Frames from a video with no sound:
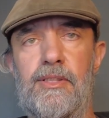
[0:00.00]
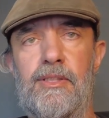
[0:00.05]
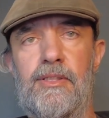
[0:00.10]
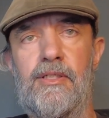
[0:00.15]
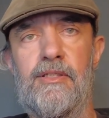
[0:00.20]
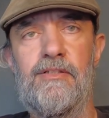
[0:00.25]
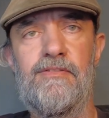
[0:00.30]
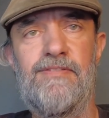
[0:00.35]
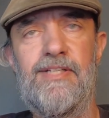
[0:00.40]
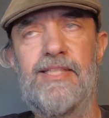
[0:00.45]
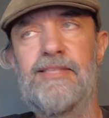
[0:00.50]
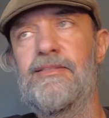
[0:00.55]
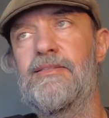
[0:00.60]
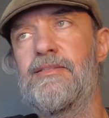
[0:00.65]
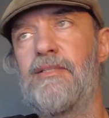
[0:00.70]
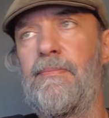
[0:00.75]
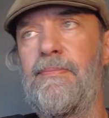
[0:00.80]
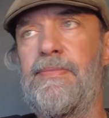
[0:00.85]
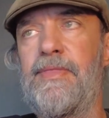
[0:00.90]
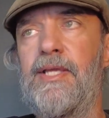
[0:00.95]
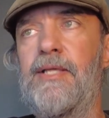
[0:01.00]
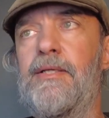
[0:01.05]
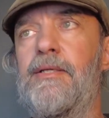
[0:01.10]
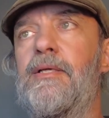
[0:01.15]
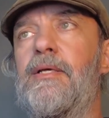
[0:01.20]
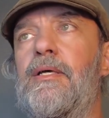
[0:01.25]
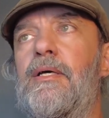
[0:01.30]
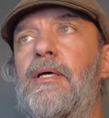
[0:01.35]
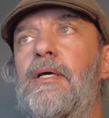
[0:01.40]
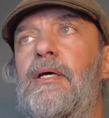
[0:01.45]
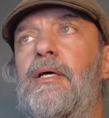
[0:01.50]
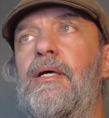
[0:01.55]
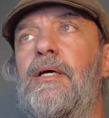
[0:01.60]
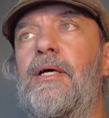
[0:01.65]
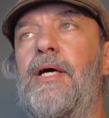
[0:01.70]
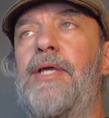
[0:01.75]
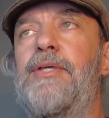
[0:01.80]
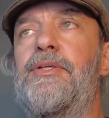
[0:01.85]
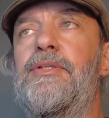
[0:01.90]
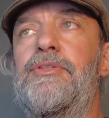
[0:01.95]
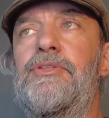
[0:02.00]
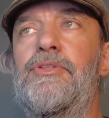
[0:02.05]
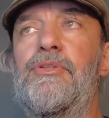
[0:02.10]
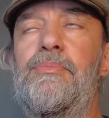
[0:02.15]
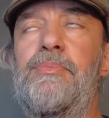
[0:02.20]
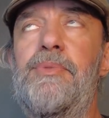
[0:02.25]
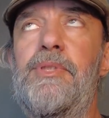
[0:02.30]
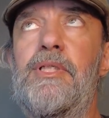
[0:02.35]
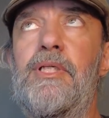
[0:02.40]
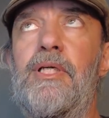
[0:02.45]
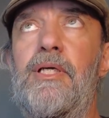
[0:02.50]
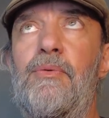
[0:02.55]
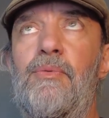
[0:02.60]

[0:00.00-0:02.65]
confess something. I used to be a